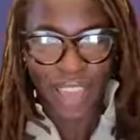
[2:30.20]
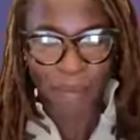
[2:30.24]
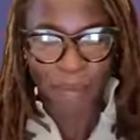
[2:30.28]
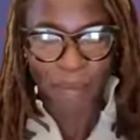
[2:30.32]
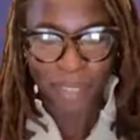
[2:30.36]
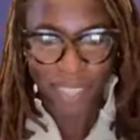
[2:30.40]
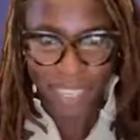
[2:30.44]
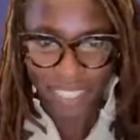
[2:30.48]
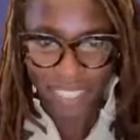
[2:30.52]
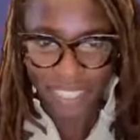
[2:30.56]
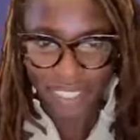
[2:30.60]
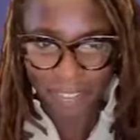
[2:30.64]
So
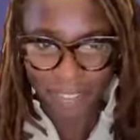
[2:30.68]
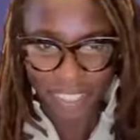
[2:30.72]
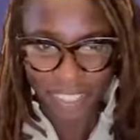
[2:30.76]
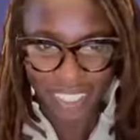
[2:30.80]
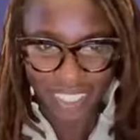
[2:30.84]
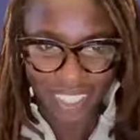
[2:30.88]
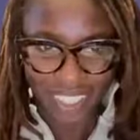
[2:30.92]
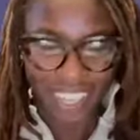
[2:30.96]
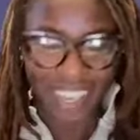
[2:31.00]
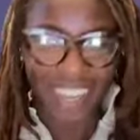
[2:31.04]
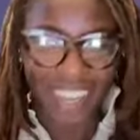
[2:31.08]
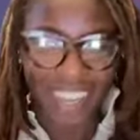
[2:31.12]
the
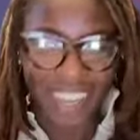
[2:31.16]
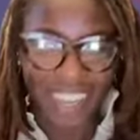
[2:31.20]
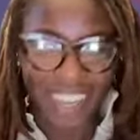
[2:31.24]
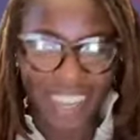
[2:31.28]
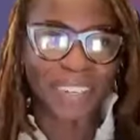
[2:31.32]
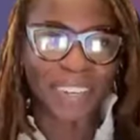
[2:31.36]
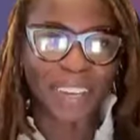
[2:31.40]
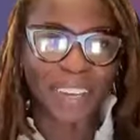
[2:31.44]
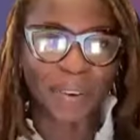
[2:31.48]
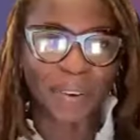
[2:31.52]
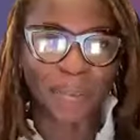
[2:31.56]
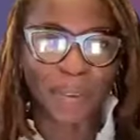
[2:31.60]
application finish
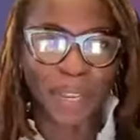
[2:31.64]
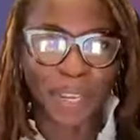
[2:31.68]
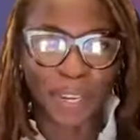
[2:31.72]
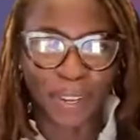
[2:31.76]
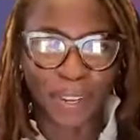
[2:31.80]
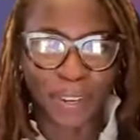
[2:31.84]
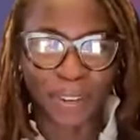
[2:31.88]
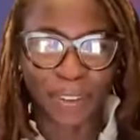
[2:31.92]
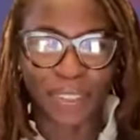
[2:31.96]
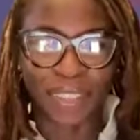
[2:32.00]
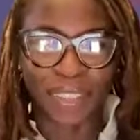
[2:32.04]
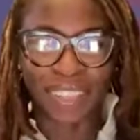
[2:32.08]
line,
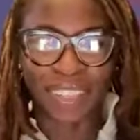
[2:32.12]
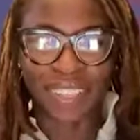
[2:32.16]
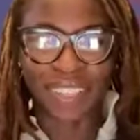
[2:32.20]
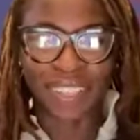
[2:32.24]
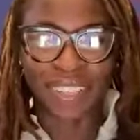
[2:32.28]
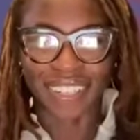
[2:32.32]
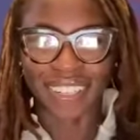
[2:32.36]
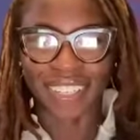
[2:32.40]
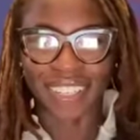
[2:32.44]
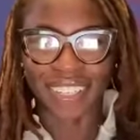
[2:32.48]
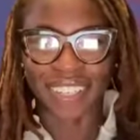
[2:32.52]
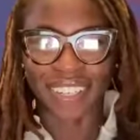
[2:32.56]
we know
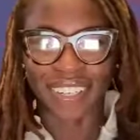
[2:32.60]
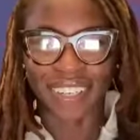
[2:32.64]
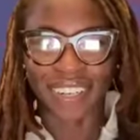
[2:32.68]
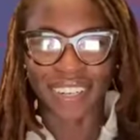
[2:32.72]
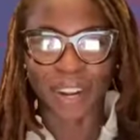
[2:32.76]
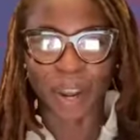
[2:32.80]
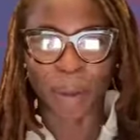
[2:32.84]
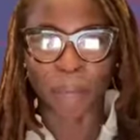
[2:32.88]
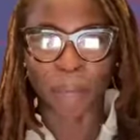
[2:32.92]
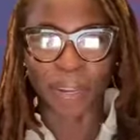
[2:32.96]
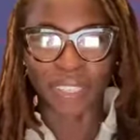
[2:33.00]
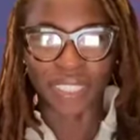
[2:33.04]
that there
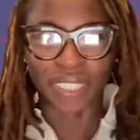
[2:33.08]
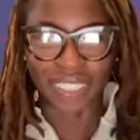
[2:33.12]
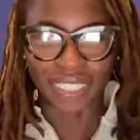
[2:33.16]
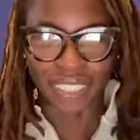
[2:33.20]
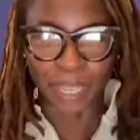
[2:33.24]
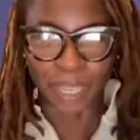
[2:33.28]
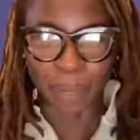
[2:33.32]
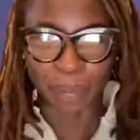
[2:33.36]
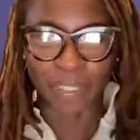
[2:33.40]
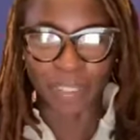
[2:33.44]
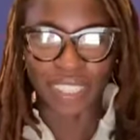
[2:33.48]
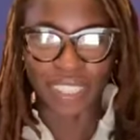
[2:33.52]
are a bunch
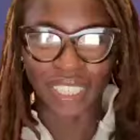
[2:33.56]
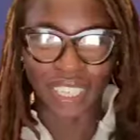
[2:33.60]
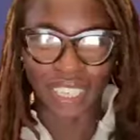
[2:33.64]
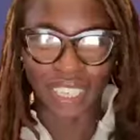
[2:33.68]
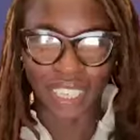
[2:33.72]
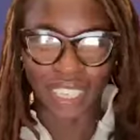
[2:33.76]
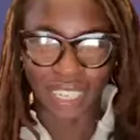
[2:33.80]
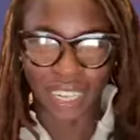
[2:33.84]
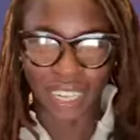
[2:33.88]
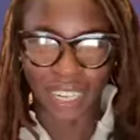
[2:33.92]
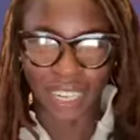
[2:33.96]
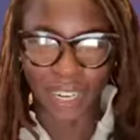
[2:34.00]
of steps to
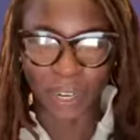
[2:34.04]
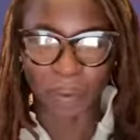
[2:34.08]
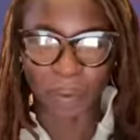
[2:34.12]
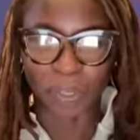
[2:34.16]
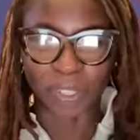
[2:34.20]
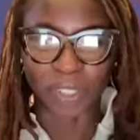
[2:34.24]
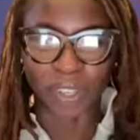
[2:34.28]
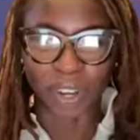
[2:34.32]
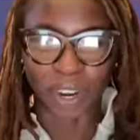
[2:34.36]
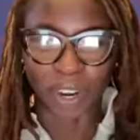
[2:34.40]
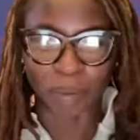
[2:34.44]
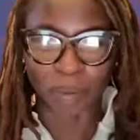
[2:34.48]
get
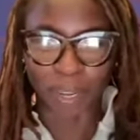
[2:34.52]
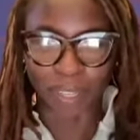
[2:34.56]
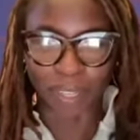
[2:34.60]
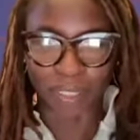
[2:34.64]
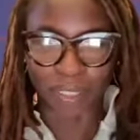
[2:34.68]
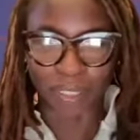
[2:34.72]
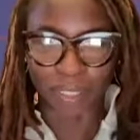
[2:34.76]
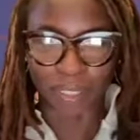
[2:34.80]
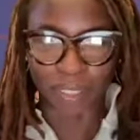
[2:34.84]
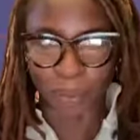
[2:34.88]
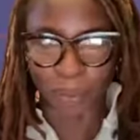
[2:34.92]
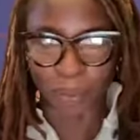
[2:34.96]
here. We talk
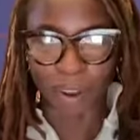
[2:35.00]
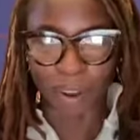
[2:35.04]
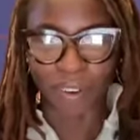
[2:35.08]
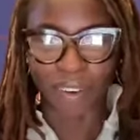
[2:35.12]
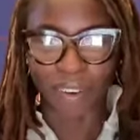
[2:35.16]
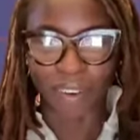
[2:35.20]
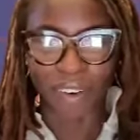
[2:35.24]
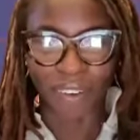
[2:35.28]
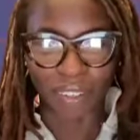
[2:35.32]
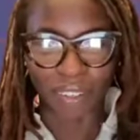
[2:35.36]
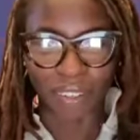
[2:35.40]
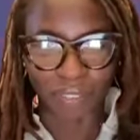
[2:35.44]
about them
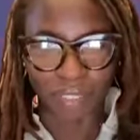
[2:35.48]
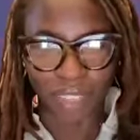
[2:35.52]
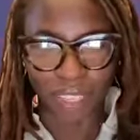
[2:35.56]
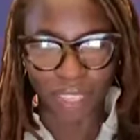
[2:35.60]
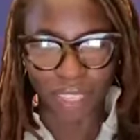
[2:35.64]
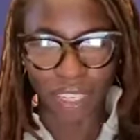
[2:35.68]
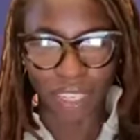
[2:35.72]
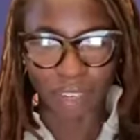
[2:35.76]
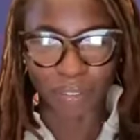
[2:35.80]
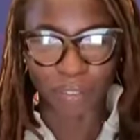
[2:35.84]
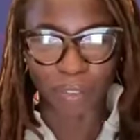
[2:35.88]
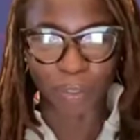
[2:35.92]
throughout all of
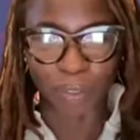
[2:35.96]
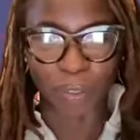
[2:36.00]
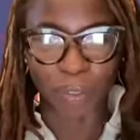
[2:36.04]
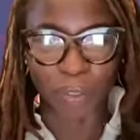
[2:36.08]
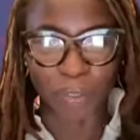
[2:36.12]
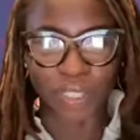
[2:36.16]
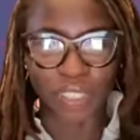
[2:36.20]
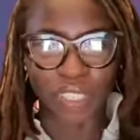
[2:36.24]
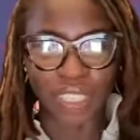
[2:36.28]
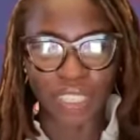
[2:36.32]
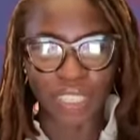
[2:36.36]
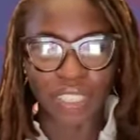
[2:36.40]
the
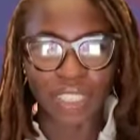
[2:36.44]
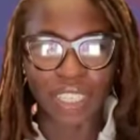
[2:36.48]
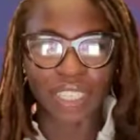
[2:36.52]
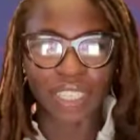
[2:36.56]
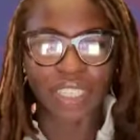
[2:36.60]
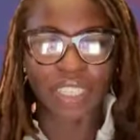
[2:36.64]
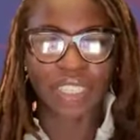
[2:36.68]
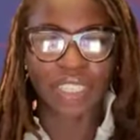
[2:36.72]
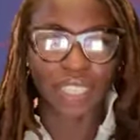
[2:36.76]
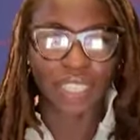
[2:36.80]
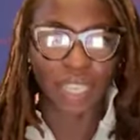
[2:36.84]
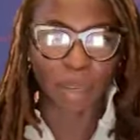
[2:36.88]
levels. This
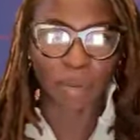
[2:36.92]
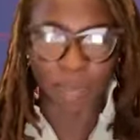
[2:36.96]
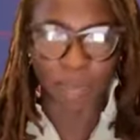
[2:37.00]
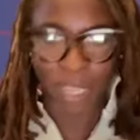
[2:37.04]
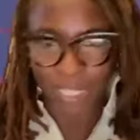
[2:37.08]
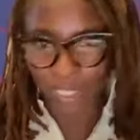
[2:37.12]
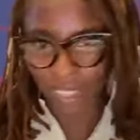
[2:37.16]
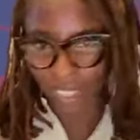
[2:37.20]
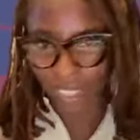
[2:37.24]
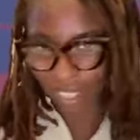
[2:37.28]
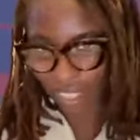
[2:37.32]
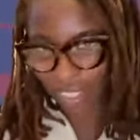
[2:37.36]
can seem
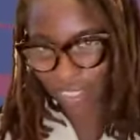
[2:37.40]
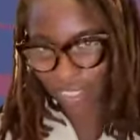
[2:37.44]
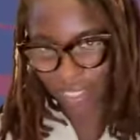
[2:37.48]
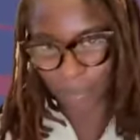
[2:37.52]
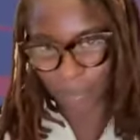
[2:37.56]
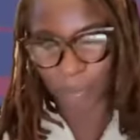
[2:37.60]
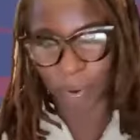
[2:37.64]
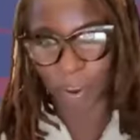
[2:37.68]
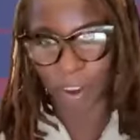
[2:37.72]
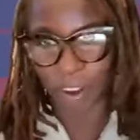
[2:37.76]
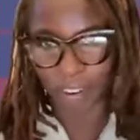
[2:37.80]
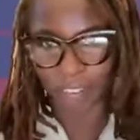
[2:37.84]
like the
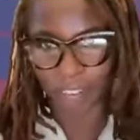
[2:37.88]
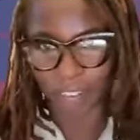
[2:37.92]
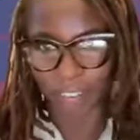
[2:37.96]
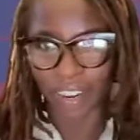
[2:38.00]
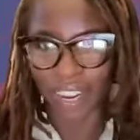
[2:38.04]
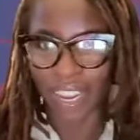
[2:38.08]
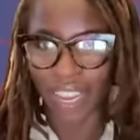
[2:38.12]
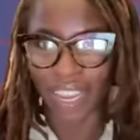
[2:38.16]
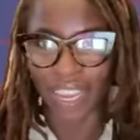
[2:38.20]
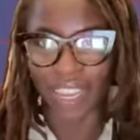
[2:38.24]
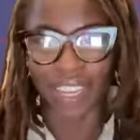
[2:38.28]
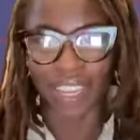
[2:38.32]
easy part,
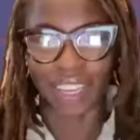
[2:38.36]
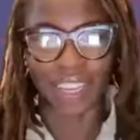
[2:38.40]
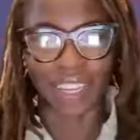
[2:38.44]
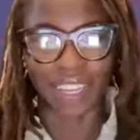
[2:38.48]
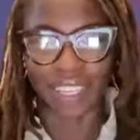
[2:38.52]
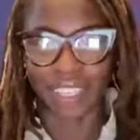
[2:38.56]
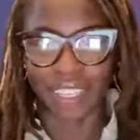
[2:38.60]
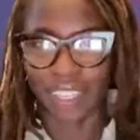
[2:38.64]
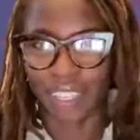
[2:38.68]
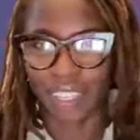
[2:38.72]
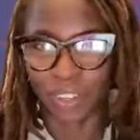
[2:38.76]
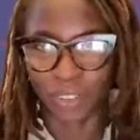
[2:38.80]
right?
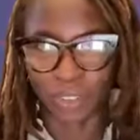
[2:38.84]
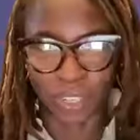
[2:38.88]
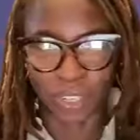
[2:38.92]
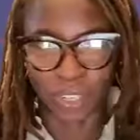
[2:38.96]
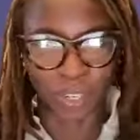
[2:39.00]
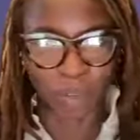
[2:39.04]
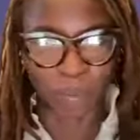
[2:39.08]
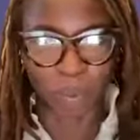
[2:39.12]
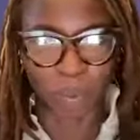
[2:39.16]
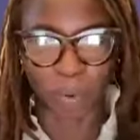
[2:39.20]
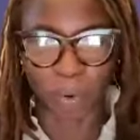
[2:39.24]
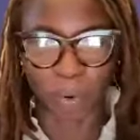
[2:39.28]

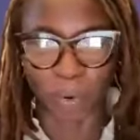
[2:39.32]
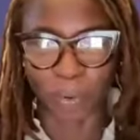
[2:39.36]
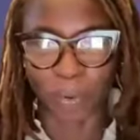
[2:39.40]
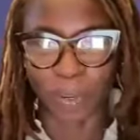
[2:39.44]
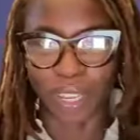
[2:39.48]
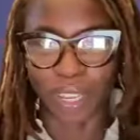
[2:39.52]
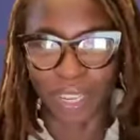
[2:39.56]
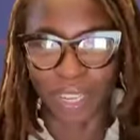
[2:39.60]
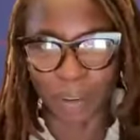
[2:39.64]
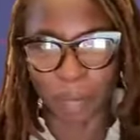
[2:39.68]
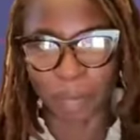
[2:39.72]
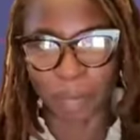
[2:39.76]
Going in the
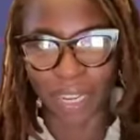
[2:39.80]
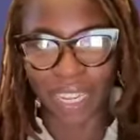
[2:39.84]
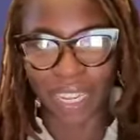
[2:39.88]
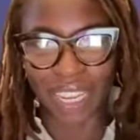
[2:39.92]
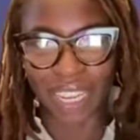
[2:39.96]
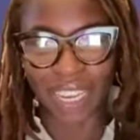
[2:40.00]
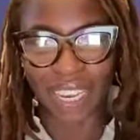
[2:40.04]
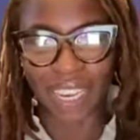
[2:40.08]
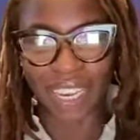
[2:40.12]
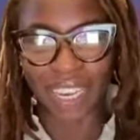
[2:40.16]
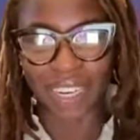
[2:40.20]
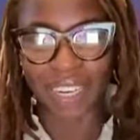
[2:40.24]
portal, hitting a
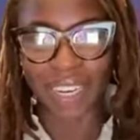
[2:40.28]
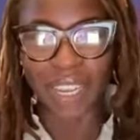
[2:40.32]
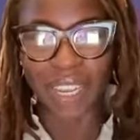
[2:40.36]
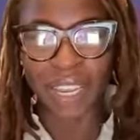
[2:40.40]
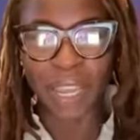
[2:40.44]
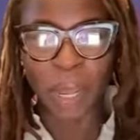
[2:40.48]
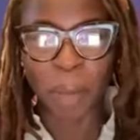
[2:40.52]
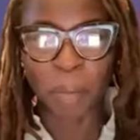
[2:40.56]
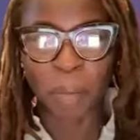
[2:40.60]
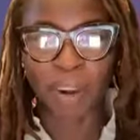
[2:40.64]
button.